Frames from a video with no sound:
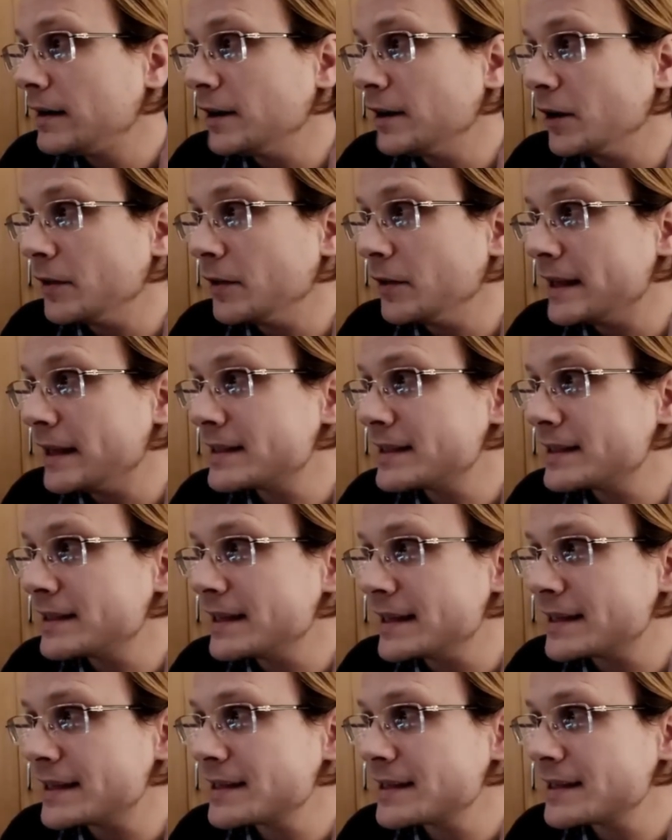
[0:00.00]
know,
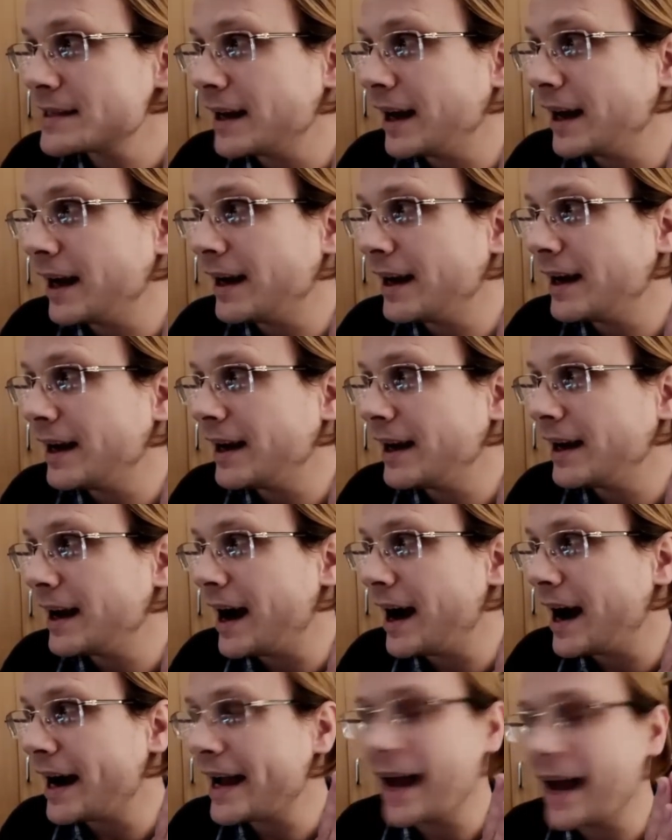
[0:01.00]
this
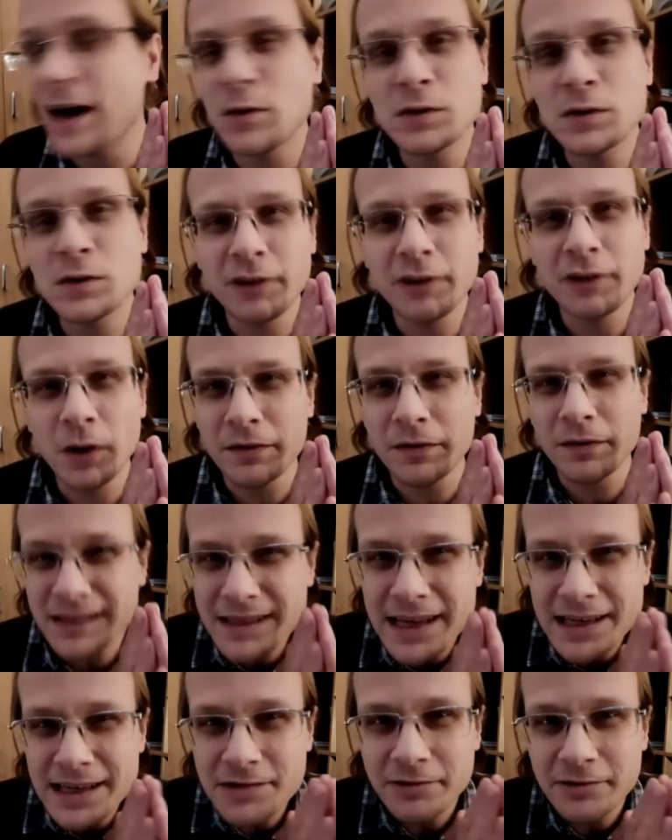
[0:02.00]
accounts for a lot of the
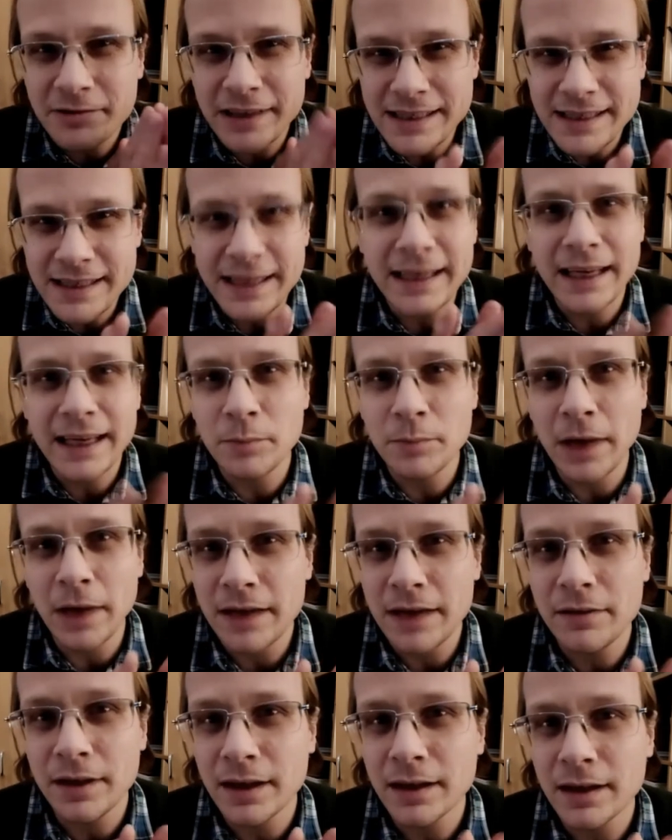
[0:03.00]
sensory seeking
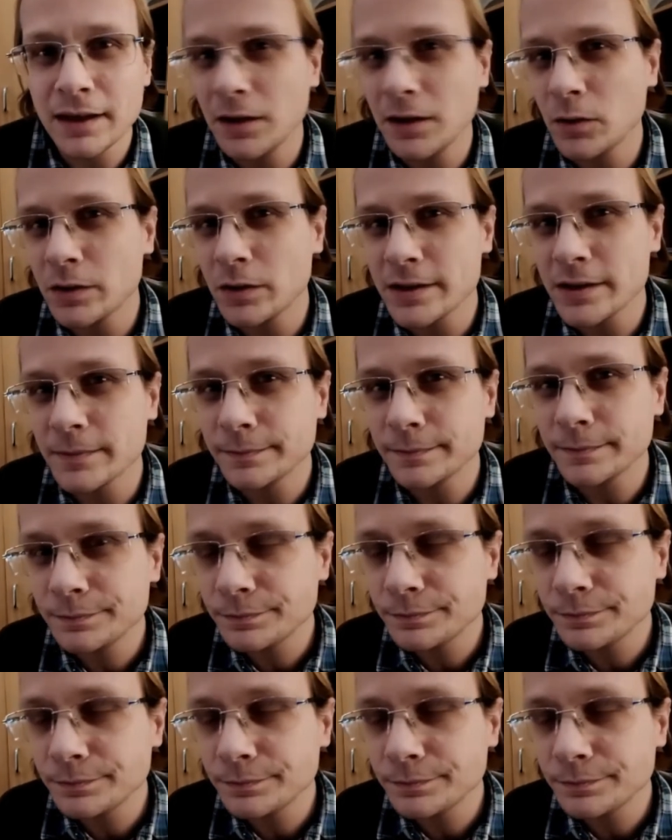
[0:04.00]
behavior in autism.